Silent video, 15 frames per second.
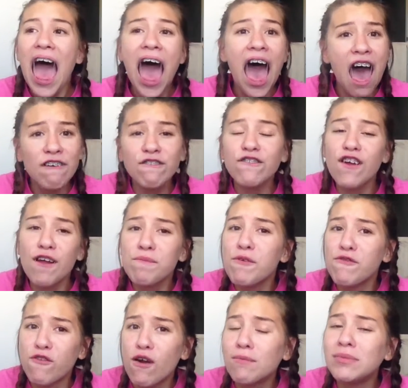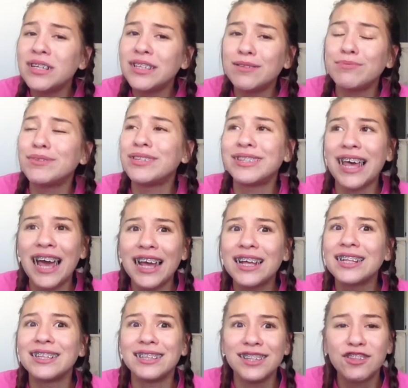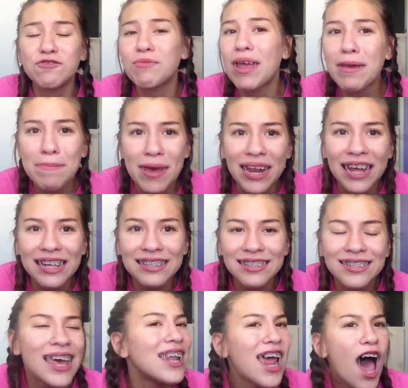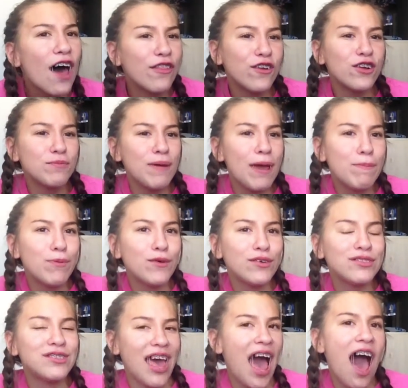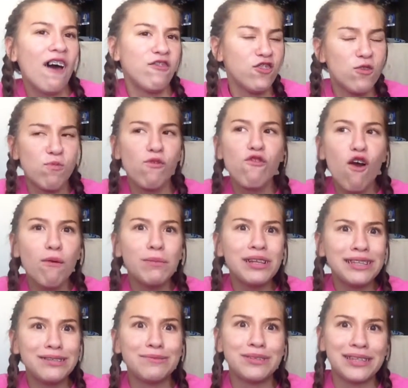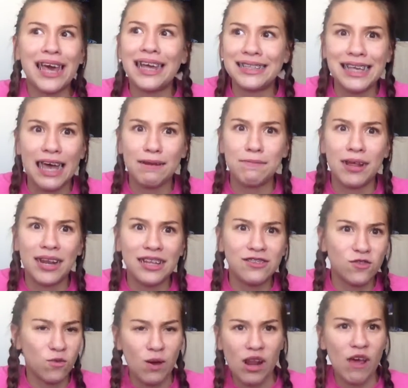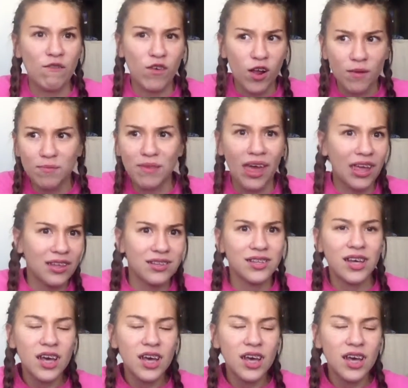half of our performance was like 3 minutes, and other people's half their performance was like 10 minutes or whatever, like